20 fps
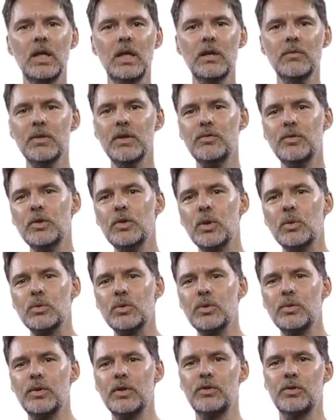Even if you don't
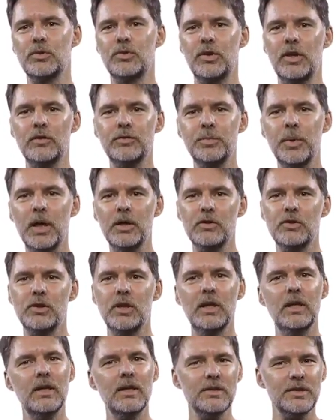do this yourself much,
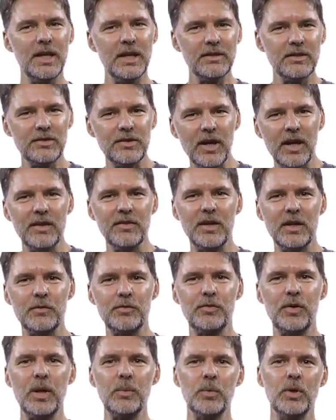chances are that a
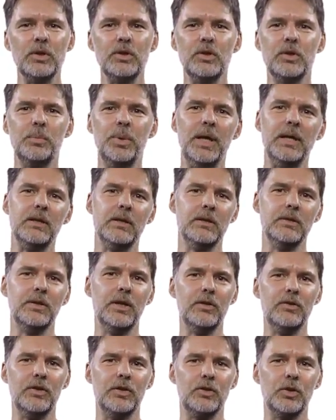framework you depend on
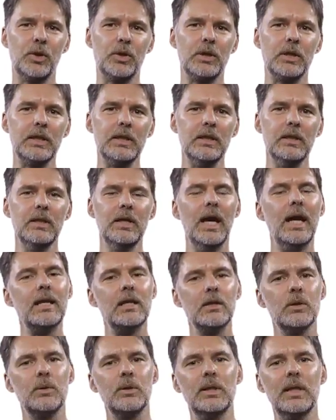does internally at a
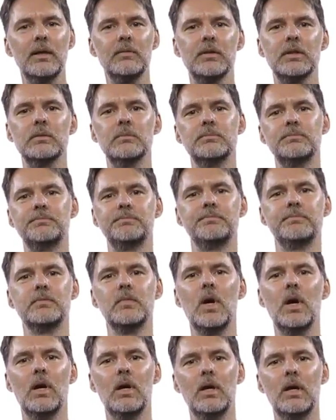lower level.
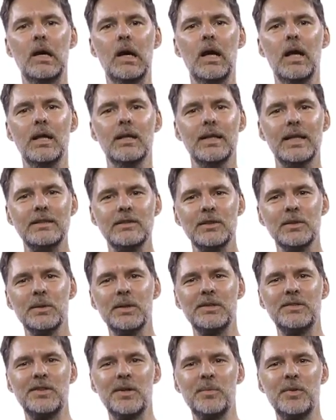Let's
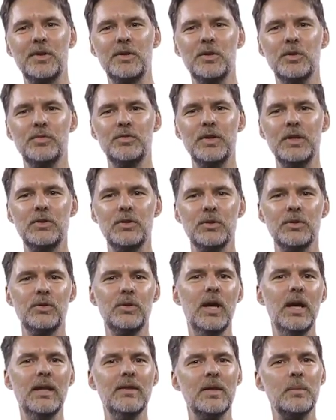look at some of the new
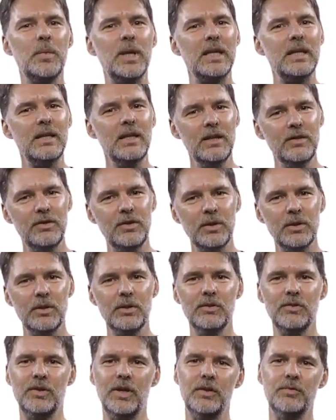features that make it
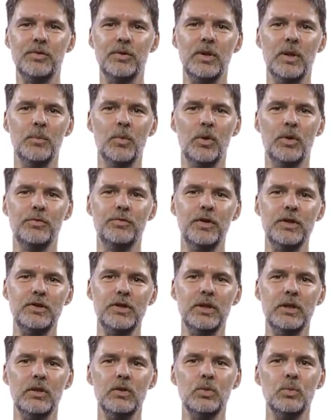easier, safer, and more
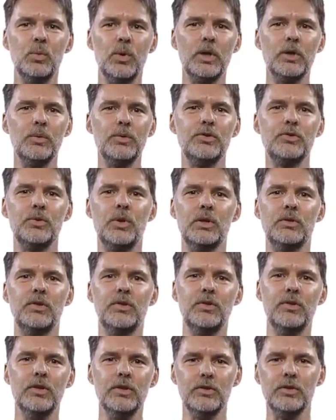efficient to work with structs
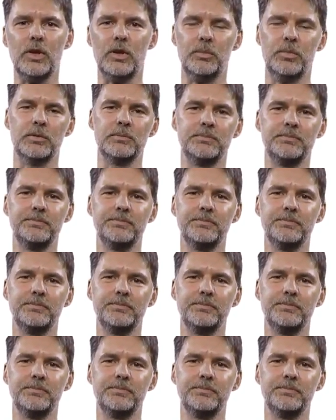in C Sharp.